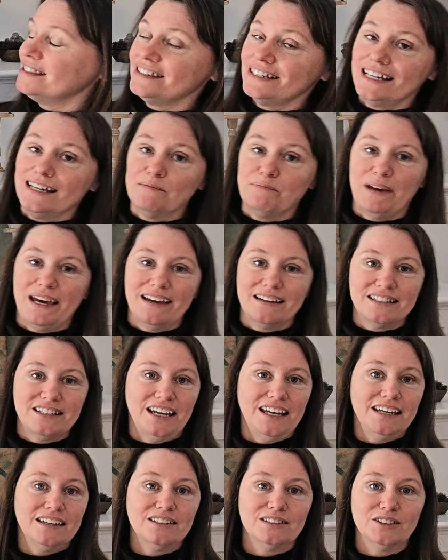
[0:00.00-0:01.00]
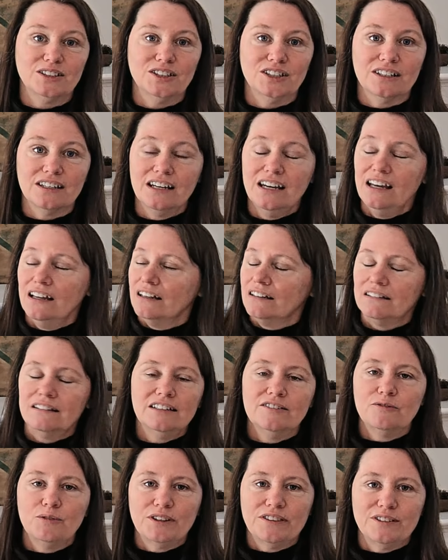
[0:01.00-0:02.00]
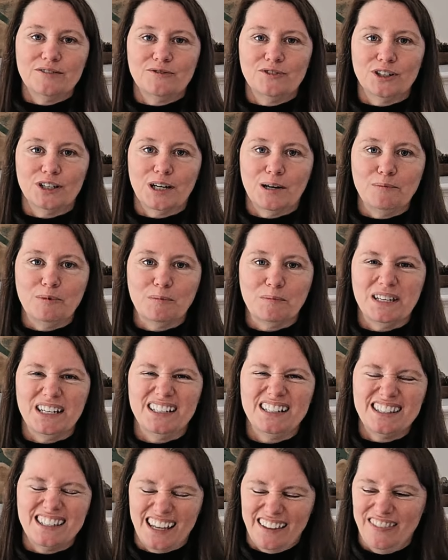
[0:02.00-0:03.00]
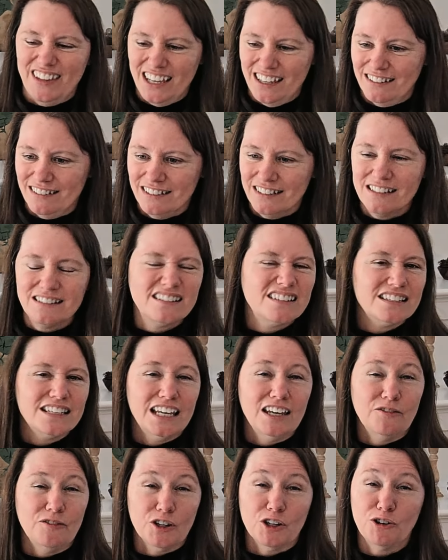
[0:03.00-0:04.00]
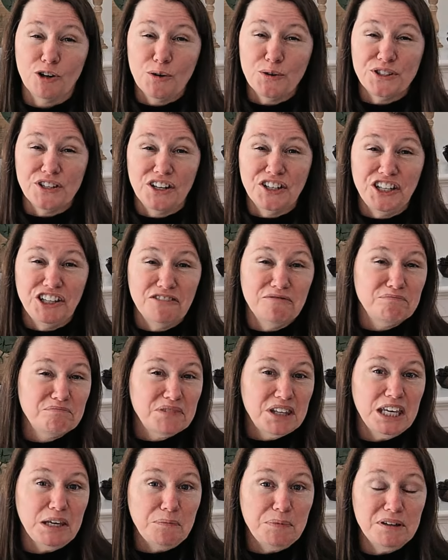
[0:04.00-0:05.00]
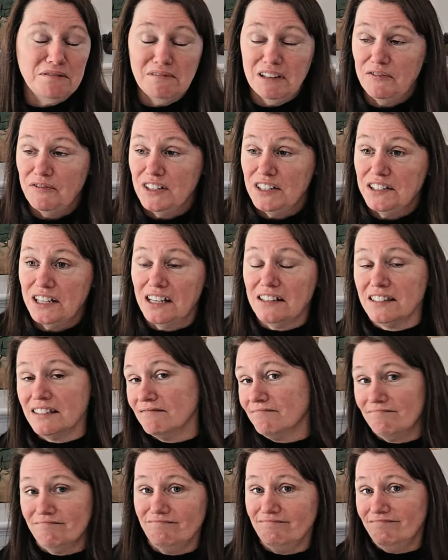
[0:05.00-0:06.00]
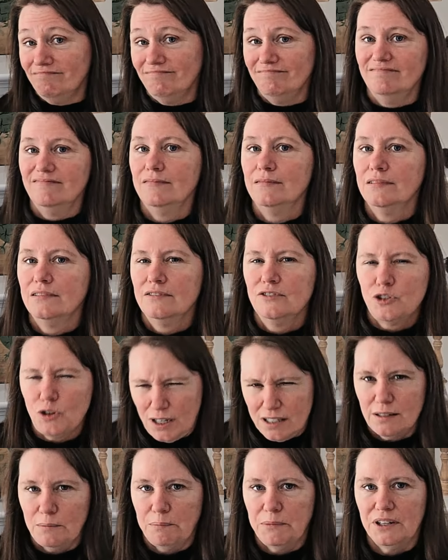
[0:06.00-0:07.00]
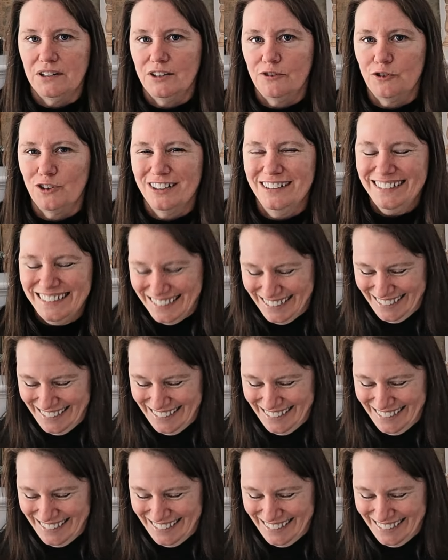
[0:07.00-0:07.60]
stand back, take a look, live with it for a couple minutes, and then if it grows on you, keep it. If it doesn't, try something different.